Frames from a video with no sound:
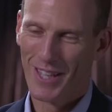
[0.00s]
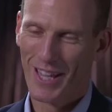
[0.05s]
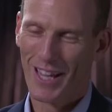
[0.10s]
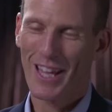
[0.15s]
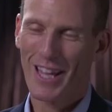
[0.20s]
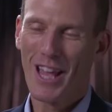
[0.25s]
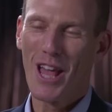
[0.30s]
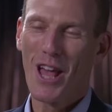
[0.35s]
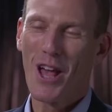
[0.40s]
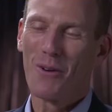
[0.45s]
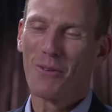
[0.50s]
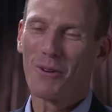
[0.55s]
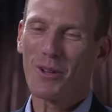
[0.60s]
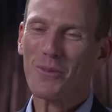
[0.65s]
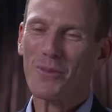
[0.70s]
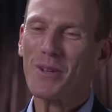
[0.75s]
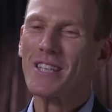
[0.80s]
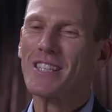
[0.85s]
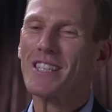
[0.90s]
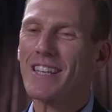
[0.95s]
Yeah. Well,
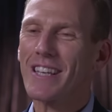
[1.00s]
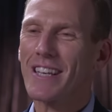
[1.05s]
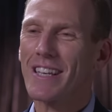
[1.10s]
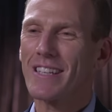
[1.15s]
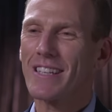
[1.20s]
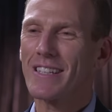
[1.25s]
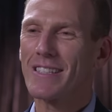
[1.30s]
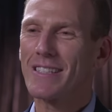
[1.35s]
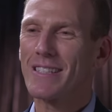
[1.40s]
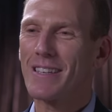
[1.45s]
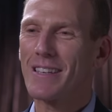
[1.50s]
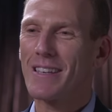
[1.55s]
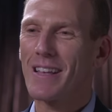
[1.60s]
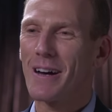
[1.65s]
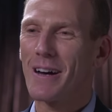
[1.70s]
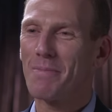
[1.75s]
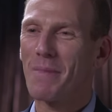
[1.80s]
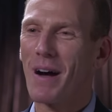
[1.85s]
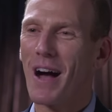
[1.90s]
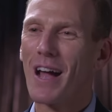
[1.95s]
the reason is
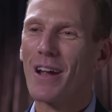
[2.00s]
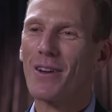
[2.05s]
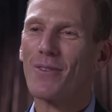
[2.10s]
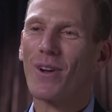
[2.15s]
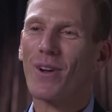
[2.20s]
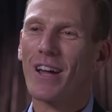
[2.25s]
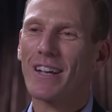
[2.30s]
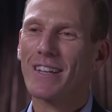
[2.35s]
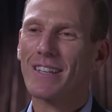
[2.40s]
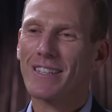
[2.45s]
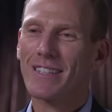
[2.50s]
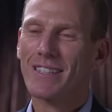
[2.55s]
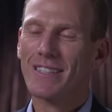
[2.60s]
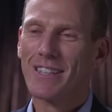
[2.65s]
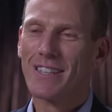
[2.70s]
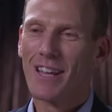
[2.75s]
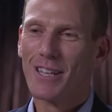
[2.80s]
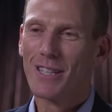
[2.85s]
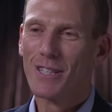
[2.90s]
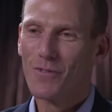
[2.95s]
I write
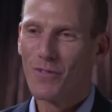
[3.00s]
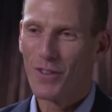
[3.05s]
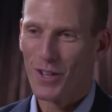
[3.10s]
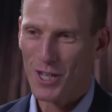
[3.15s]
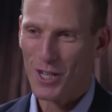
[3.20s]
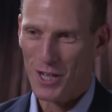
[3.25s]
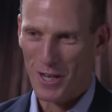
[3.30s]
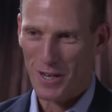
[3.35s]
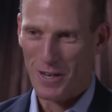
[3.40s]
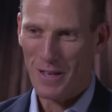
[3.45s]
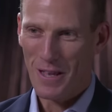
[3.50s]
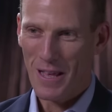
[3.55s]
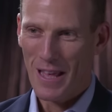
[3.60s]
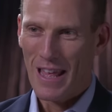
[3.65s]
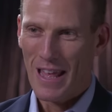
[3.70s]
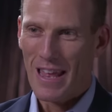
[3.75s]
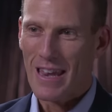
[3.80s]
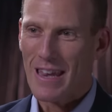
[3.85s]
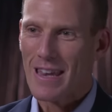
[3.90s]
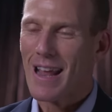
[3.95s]
science fiction
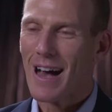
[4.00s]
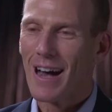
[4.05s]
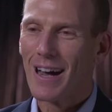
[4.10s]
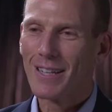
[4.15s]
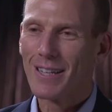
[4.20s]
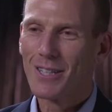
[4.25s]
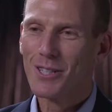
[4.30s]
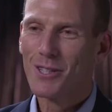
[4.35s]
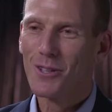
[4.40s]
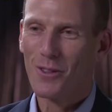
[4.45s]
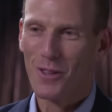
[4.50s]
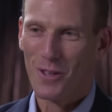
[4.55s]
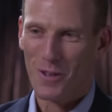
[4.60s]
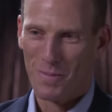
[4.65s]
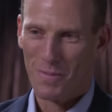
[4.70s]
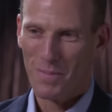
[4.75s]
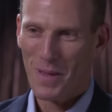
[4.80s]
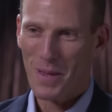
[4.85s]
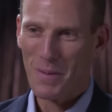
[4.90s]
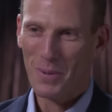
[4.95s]
not so
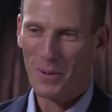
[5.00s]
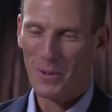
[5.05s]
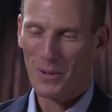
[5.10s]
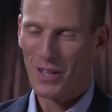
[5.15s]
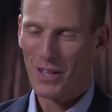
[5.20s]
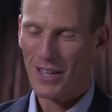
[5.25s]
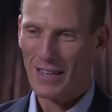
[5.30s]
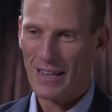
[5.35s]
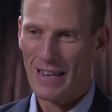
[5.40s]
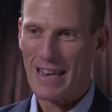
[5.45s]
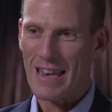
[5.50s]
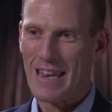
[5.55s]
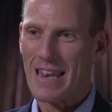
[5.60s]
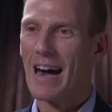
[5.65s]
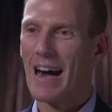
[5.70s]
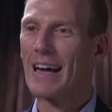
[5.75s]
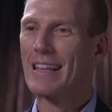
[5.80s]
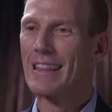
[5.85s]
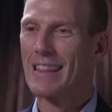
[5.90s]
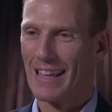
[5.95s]
that people can
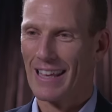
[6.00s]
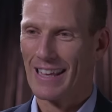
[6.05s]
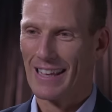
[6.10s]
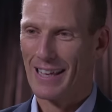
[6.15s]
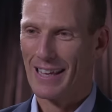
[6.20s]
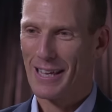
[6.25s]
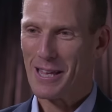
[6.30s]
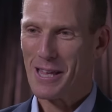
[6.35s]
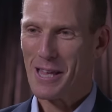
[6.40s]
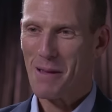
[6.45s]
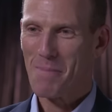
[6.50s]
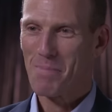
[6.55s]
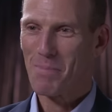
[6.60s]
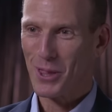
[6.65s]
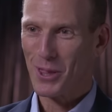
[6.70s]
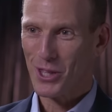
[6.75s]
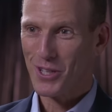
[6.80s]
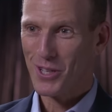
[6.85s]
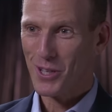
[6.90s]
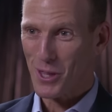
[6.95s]
not think,
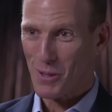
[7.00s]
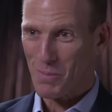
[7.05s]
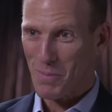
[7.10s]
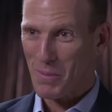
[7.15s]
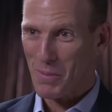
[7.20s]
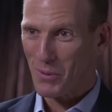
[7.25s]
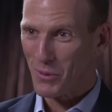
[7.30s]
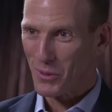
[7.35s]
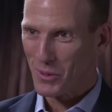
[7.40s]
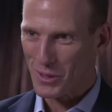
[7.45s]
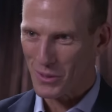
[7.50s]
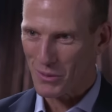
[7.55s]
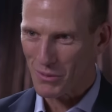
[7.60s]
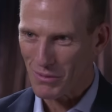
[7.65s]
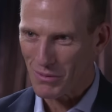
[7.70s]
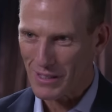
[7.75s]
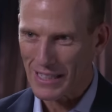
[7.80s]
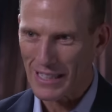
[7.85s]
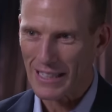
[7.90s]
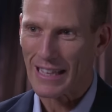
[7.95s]
but so that people will
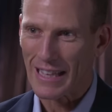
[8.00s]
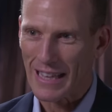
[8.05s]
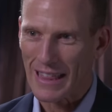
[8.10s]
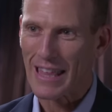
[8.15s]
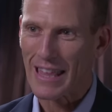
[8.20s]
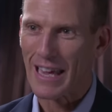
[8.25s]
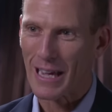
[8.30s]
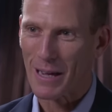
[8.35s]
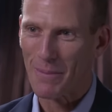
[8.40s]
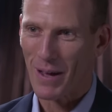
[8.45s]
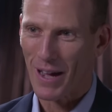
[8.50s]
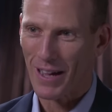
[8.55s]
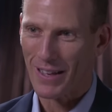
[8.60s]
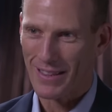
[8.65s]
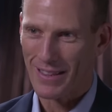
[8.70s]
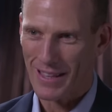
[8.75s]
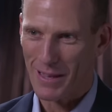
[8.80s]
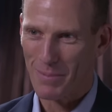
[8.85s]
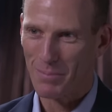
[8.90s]
really think about the